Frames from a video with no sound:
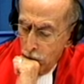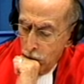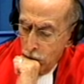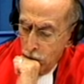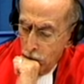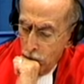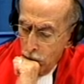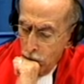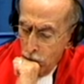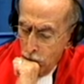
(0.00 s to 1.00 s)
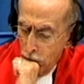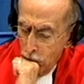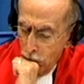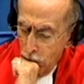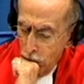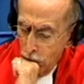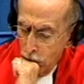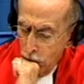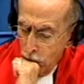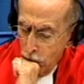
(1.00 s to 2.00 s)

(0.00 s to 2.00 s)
Nothing is said.